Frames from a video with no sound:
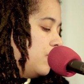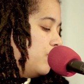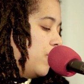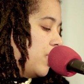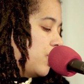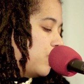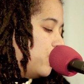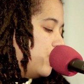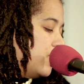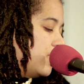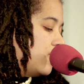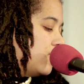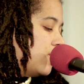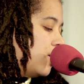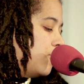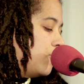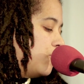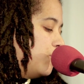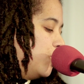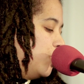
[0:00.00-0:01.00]
My queer
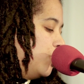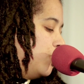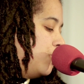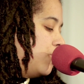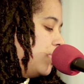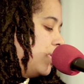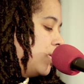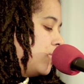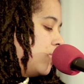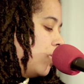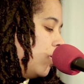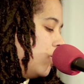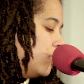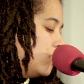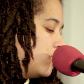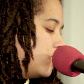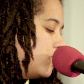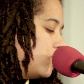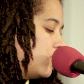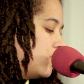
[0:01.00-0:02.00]
self moves in a
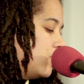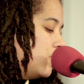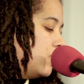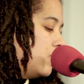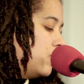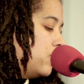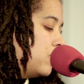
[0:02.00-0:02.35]
dance.